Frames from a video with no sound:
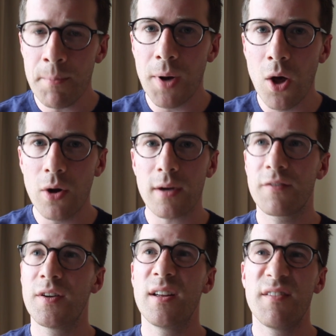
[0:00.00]
block
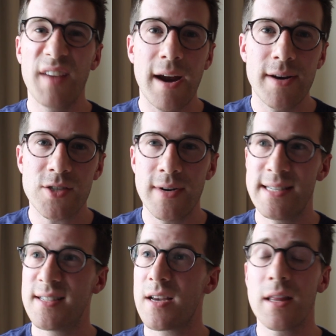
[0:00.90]
for various
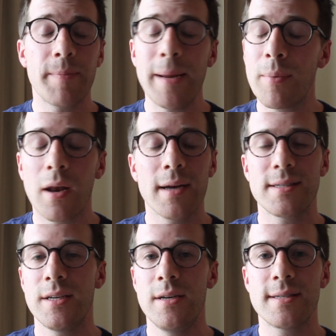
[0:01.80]
reasons. Other people like
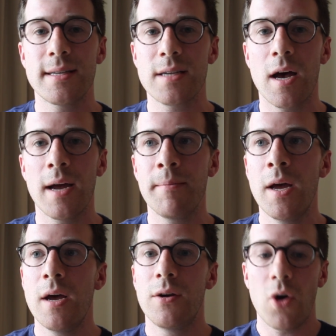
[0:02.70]
to use their time
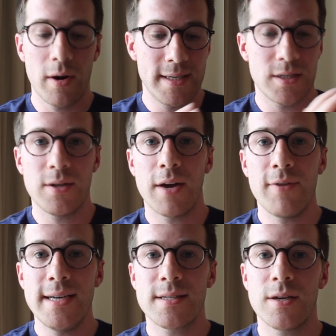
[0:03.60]
not only to do their
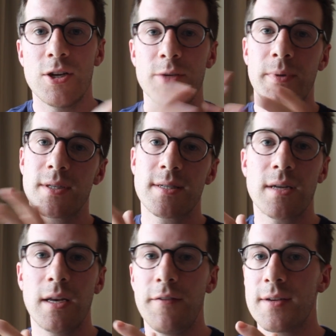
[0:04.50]
research but to study